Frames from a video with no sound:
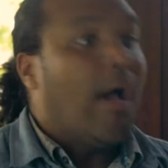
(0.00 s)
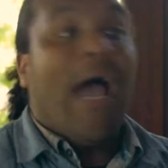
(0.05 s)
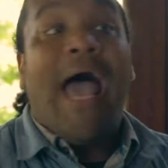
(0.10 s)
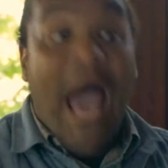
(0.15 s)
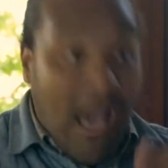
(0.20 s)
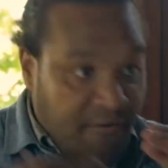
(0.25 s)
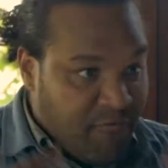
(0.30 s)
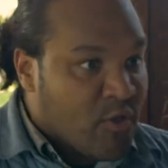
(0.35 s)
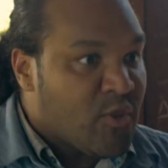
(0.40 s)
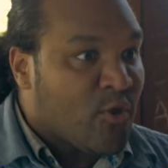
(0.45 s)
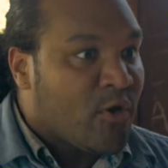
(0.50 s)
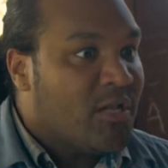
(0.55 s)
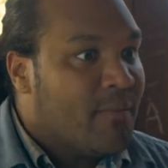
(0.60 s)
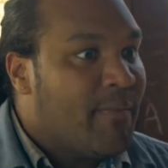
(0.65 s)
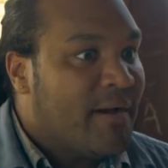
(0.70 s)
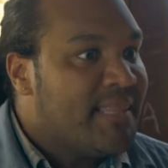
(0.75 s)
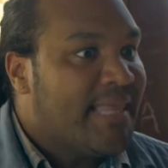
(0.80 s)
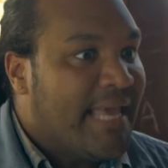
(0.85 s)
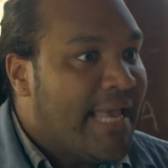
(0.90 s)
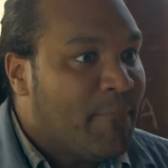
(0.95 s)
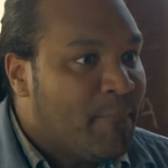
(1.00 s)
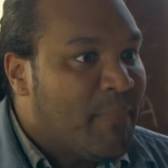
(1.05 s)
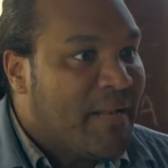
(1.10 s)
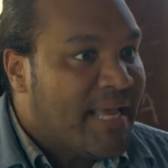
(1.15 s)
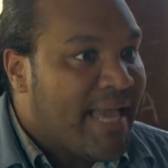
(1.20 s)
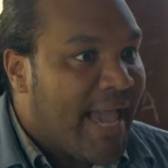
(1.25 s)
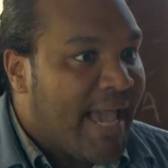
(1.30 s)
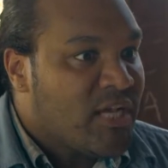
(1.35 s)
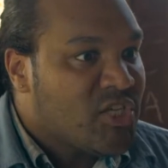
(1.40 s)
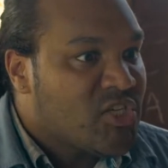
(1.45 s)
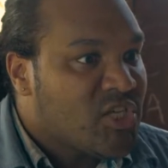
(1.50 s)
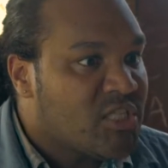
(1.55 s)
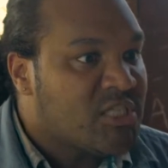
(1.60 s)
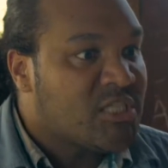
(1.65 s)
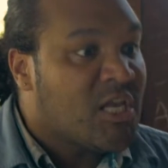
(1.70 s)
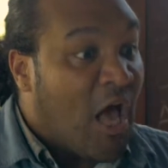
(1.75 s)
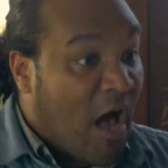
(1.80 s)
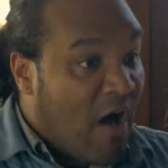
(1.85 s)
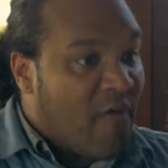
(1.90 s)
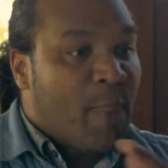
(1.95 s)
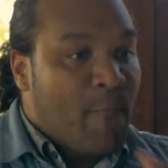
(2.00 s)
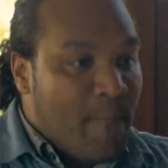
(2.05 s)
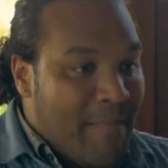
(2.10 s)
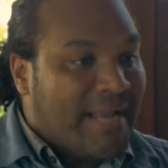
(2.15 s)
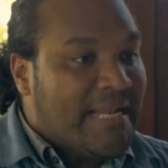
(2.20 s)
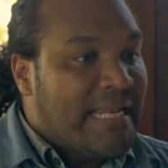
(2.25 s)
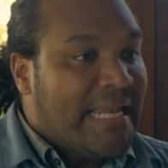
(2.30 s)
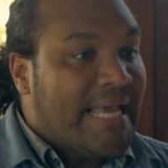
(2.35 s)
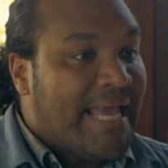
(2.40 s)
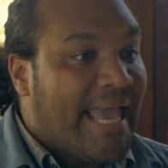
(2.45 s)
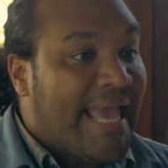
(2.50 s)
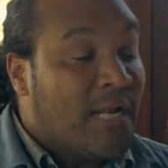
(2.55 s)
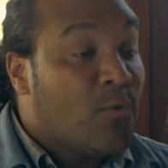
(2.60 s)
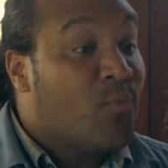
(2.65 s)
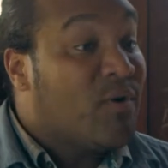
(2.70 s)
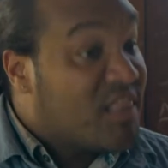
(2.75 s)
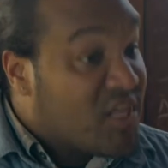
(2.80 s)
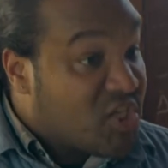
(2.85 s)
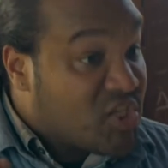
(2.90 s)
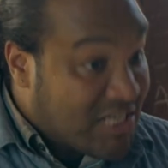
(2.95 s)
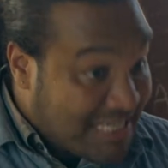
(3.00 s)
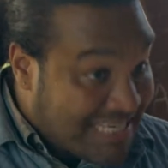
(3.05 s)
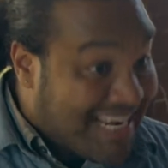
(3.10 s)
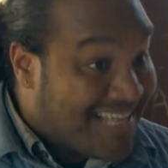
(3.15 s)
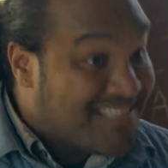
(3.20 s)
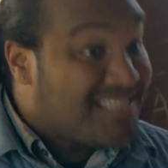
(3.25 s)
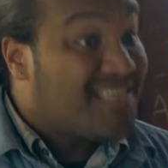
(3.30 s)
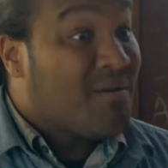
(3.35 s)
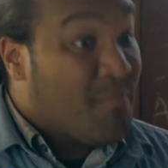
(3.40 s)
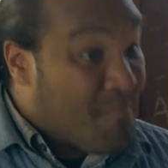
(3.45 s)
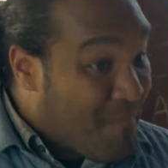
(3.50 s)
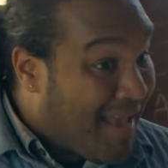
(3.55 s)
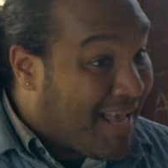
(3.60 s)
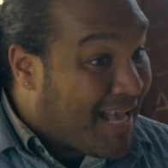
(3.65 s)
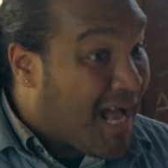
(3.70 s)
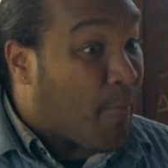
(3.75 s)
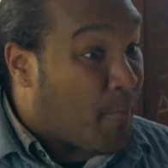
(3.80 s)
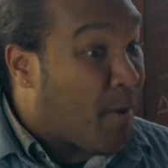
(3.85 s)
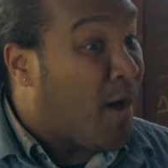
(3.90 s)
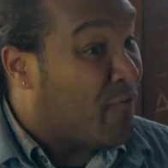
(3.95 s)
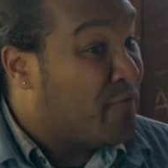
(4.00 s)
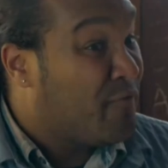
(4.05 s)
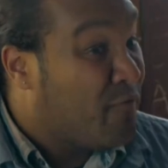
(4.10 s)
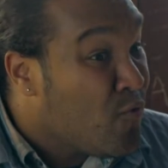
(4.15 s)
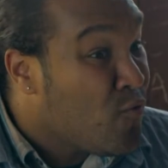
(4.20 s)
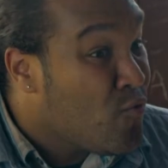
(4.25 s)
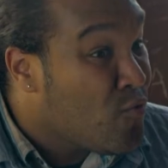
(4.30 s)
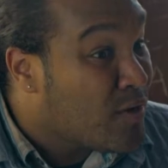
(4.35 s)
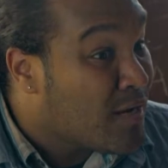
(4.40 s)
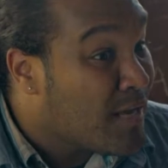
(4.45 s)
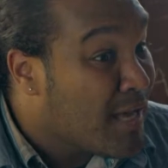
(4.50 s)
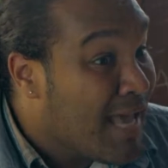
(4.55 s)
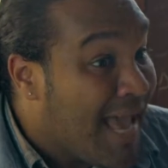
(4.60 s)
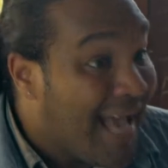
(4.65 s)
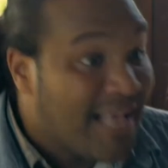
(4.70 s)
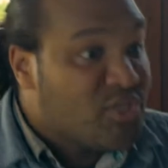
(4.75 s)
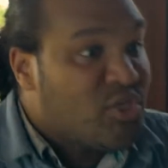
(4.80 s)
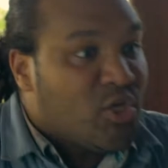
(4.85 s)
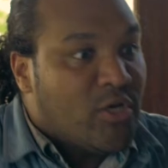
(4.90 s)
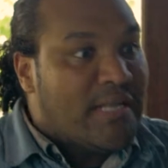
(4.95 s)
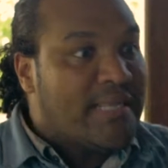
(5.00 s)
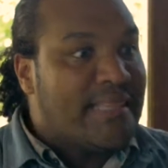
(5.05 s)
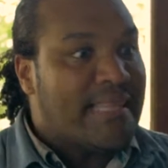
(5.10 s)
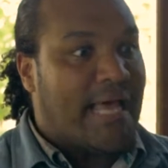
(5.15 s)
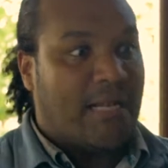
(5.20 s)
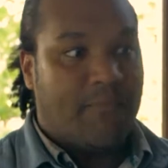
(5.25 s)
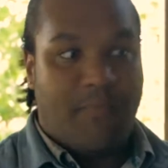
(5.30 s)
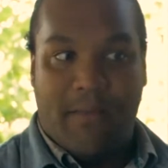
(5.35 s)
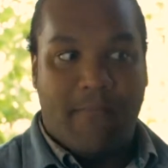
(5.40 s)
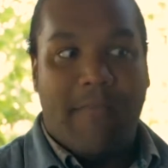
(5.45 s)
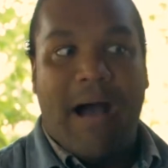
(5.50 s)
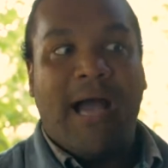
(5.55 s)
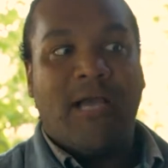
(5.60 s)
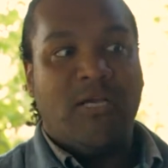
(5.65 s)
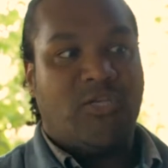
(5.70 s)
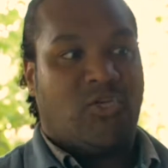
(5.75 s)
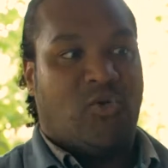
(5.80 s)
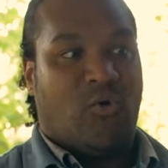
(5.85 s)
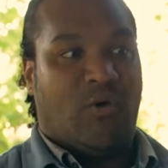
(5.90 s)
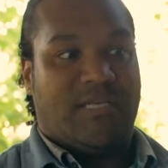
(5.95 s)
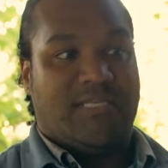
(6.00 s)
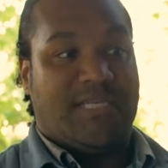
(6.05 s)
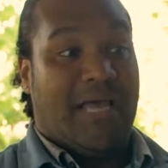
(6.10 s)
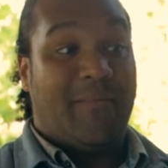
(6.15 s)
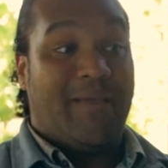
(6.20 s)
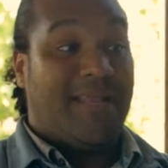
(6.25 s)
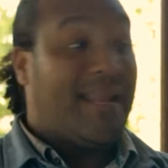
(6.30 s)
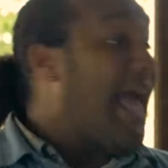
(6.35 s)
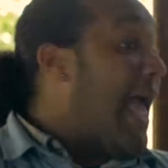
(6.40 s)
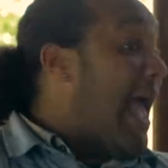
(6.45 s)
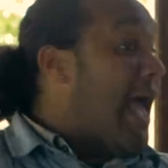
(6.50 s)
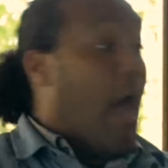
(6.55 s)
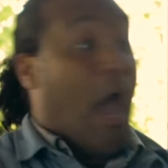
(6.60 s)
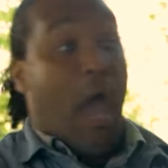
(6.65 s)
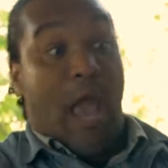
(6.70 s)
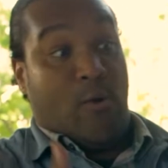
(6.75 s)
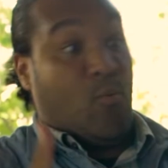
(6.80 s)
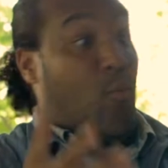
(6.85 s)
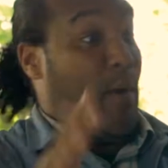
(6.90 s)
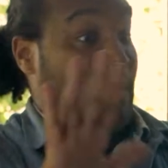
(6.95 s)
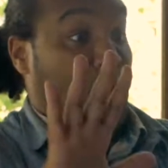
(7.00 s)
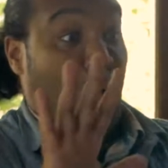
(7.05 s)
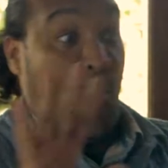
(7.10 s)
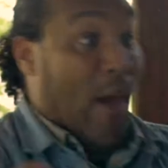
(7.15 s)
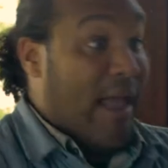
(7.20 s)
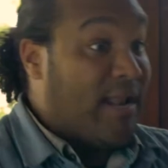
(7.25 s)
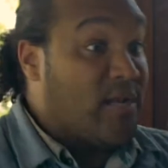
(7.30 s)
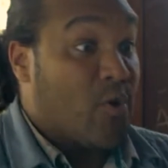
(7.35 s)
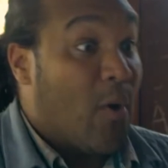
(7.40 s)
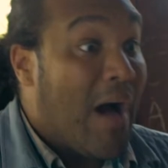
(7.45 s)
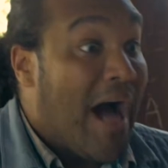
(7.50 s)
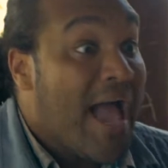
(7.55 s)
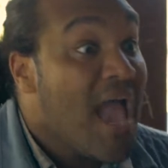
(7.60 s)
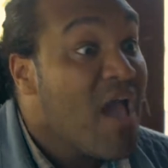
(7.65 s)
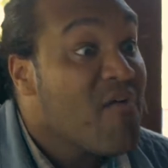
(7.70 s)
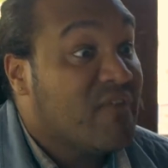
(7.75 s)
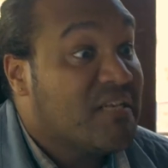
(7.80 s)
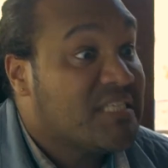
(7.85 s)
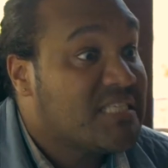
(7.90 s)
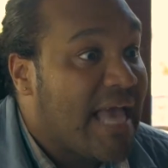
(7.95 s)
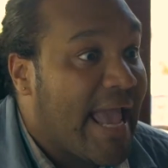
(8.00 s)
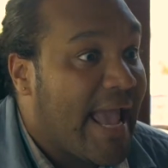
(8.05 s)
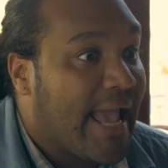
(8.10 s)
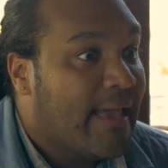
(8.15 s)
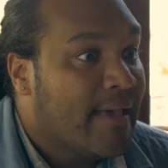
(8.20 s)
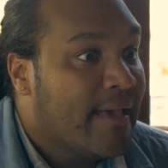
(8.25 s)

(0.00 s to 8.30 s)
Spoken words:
Have you thought about the implications of meddling in with the genetic makeup of food? And shouldn't that be my choice? I mean, and wait, when do I have a say?